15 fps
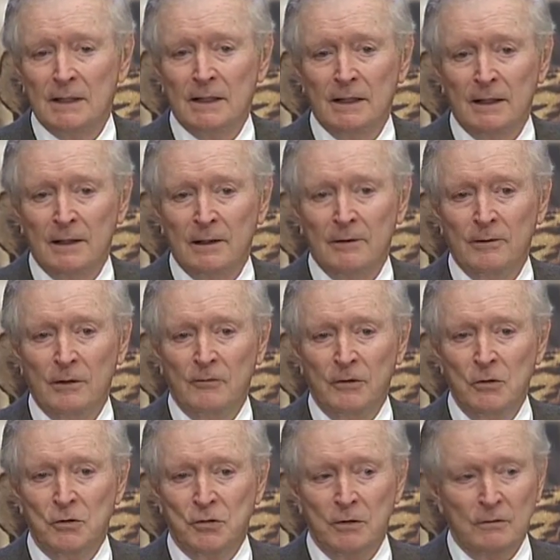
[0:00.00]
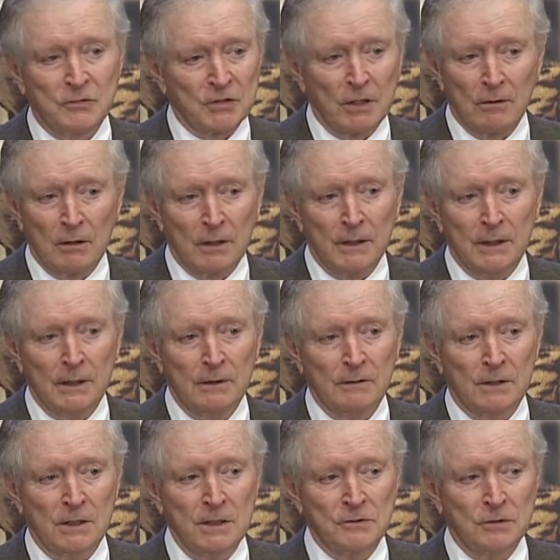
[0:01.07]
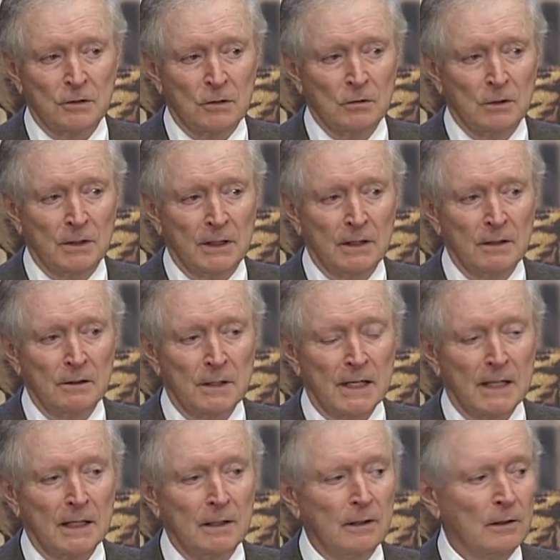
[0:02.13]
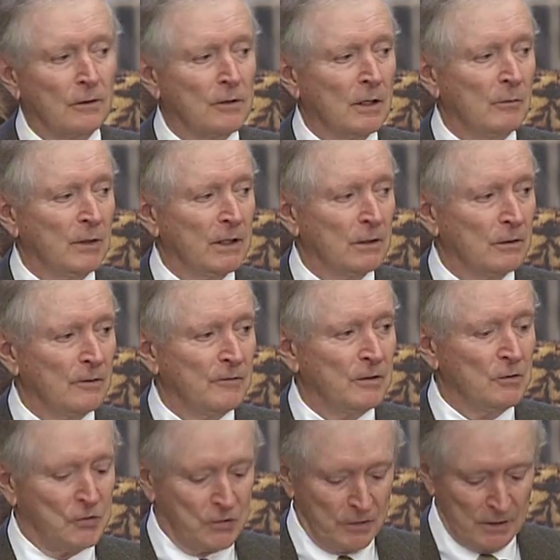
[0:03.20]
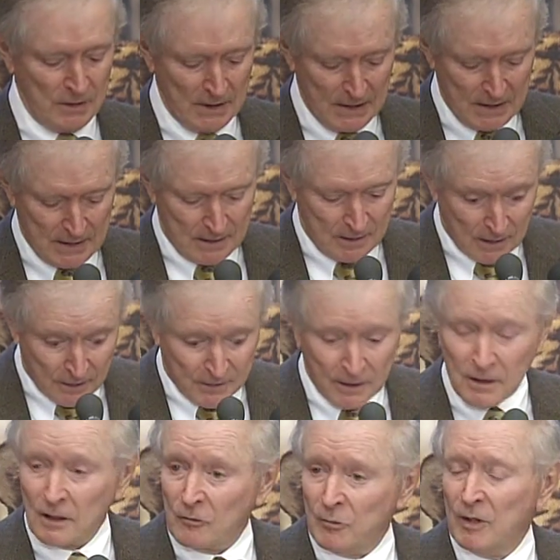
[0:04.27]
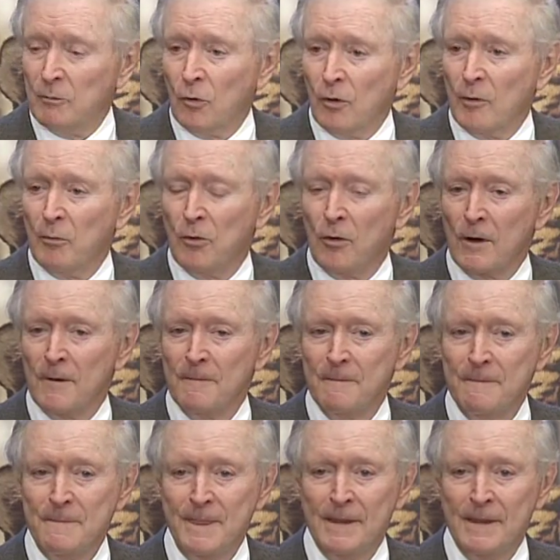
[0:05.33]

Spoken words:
the future of certainly the kids that are going here now and will come here in the future, nothing could have been more important.